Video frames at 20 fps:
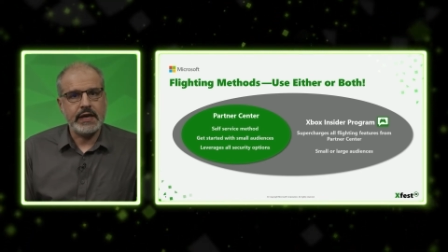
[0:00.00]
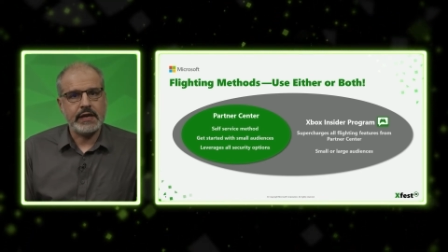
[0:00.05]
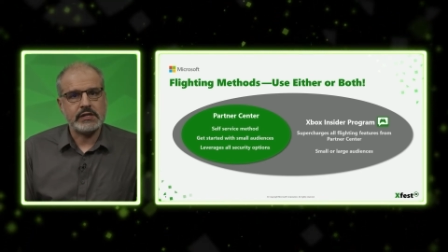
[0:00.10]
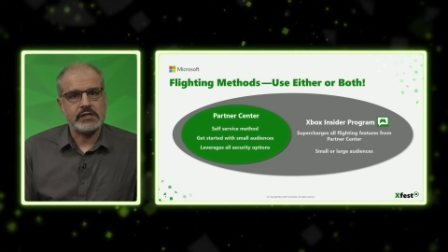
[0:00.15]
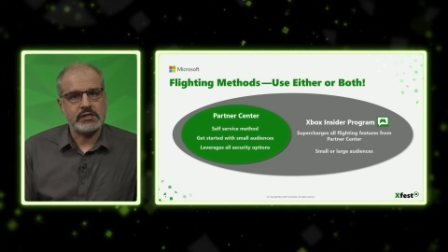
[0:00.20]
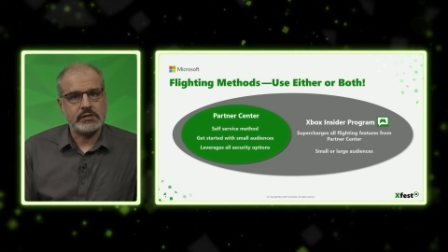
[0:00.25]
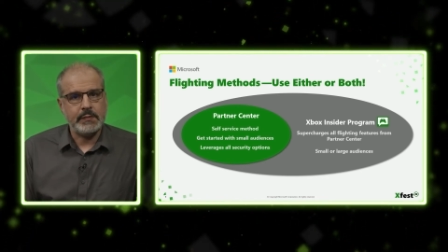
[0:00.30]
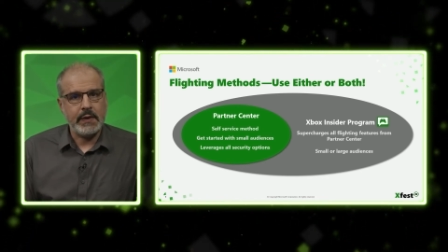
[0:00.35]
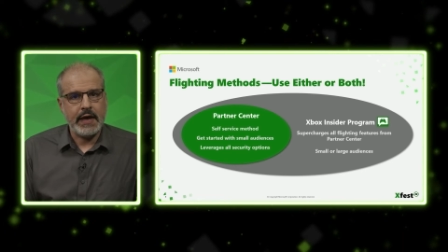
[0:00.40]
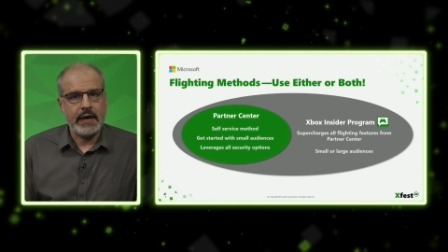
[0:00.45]

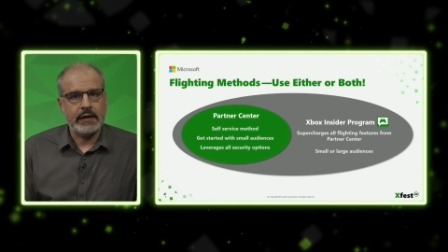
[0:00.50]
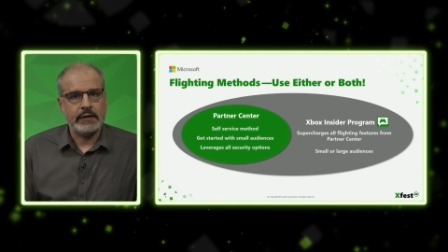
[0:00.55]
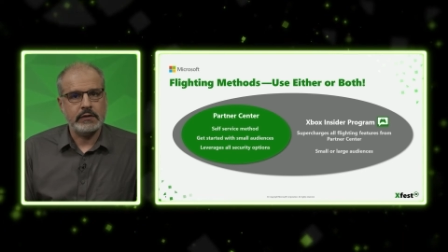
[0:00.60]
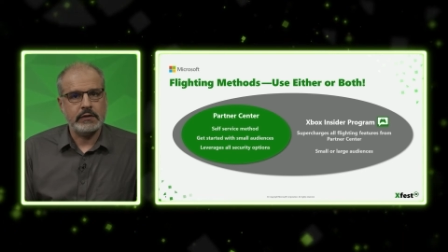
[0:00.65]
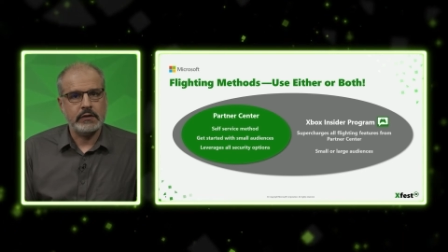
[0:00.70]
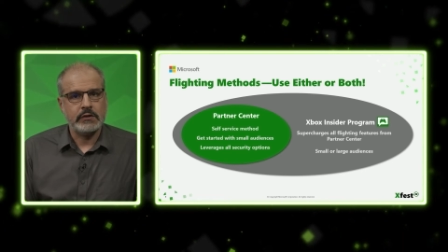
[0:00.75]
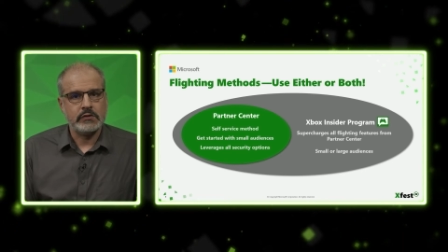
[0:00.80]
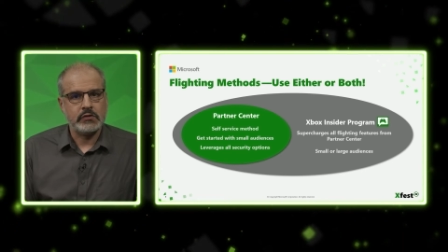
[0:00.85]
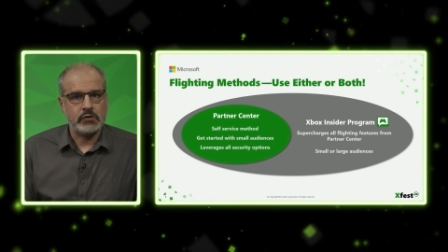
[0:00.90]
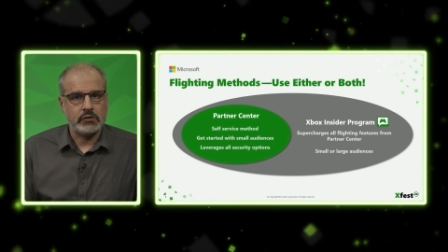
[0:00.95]

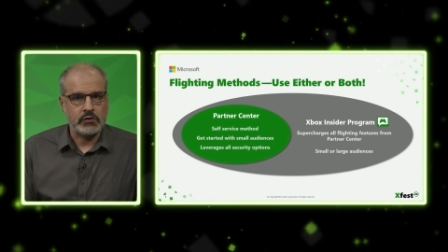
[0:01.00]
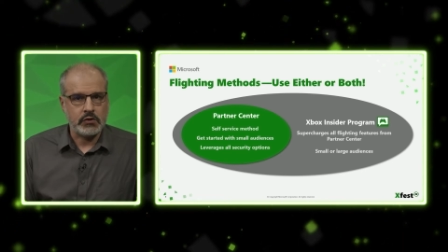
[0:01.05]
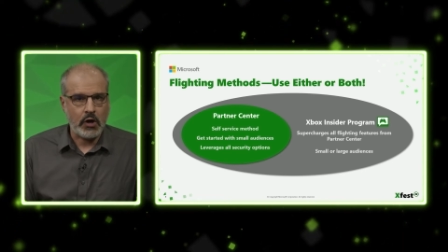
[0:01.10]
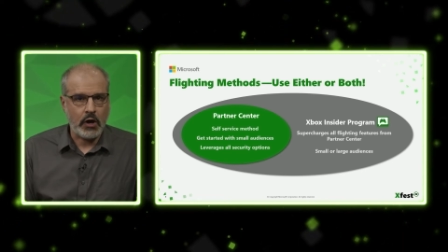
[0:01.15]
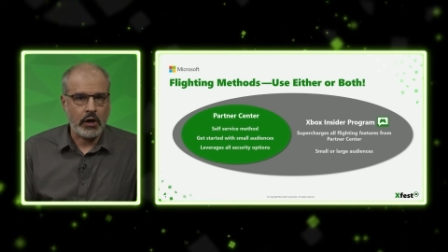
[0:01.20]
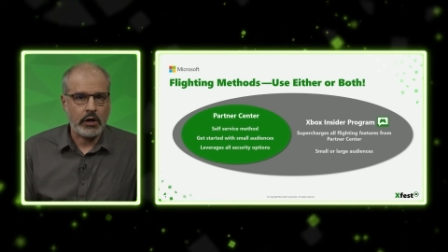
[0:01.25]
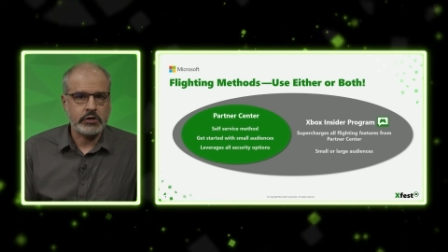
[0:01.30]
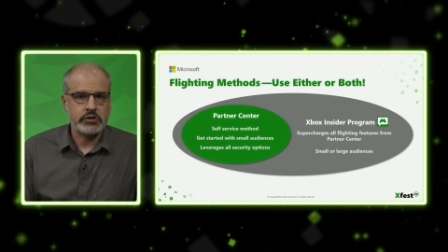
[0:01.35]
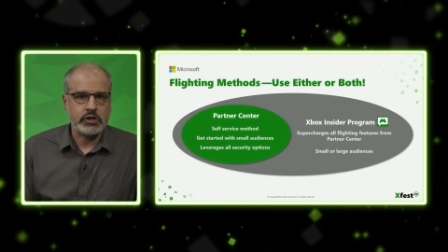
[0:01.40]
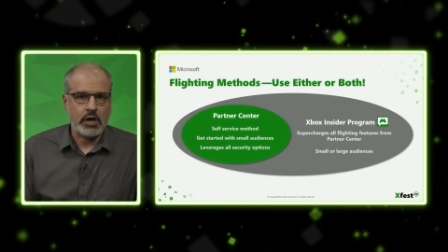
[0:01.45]
expand to
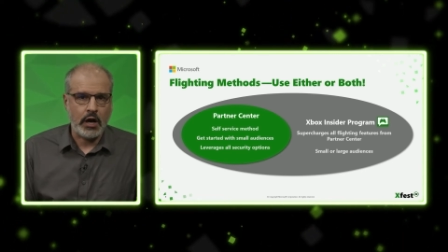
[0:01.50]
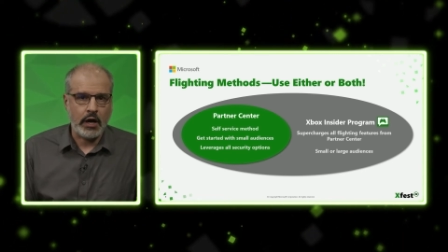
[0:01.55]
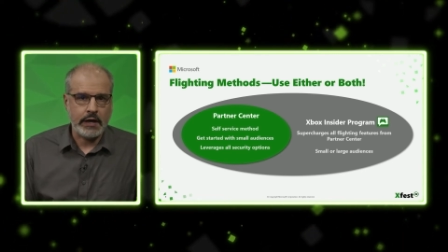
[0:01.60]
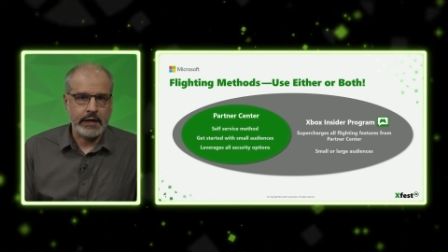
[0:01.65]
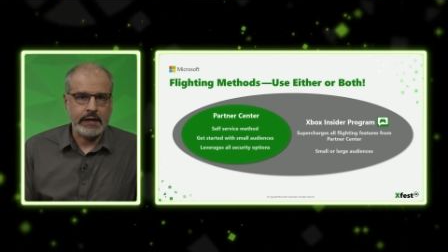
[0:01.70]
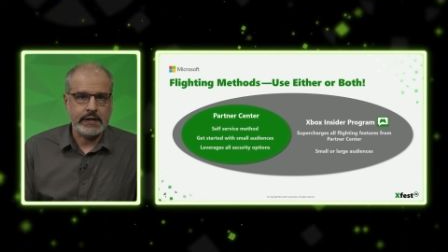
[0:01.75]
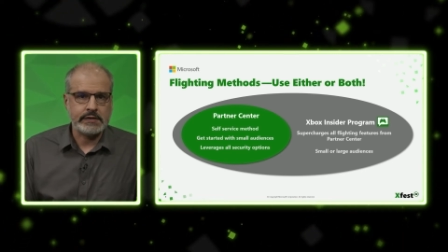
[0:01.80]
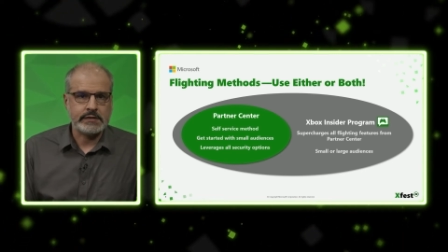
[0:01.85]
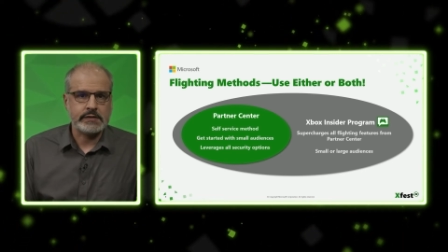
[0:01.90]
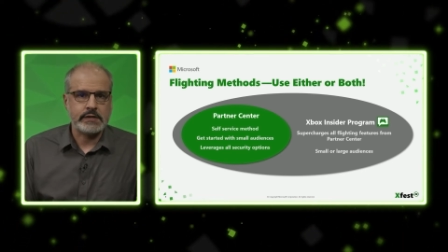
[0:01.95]
large
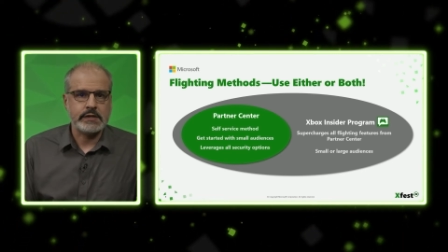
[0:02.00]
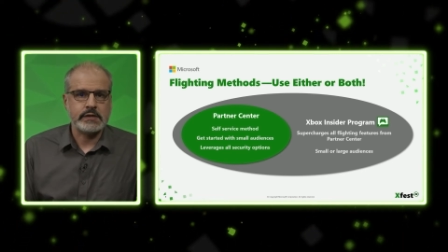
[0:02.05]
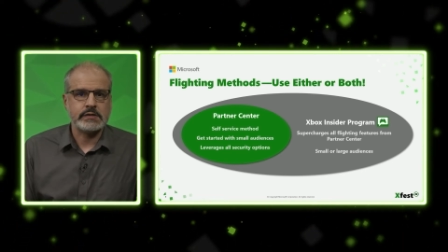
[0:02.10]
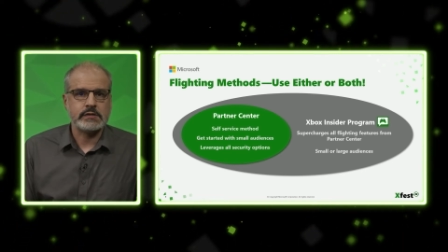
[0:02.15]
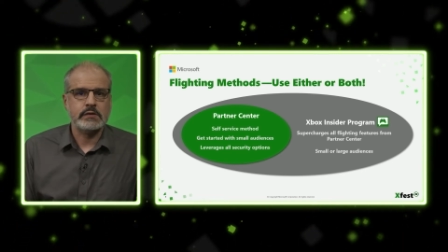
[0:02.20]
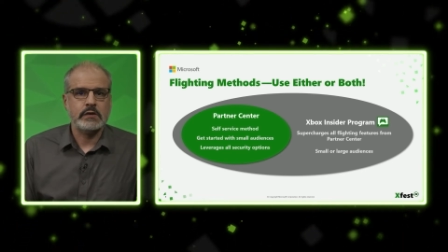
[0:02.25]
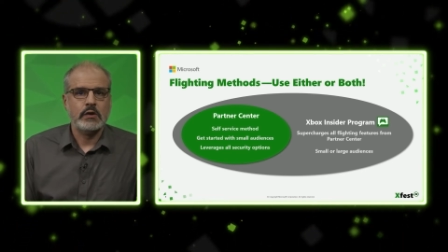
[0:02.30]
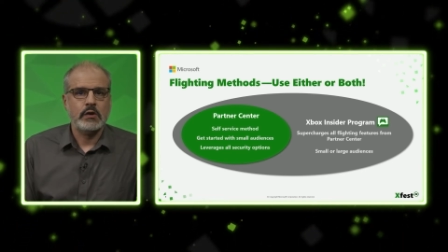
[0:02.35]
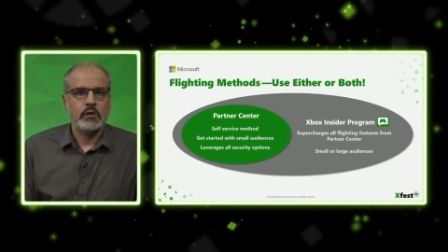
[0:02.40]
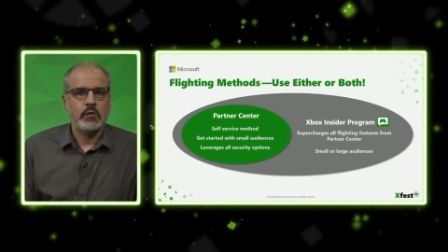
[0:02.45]
audiences,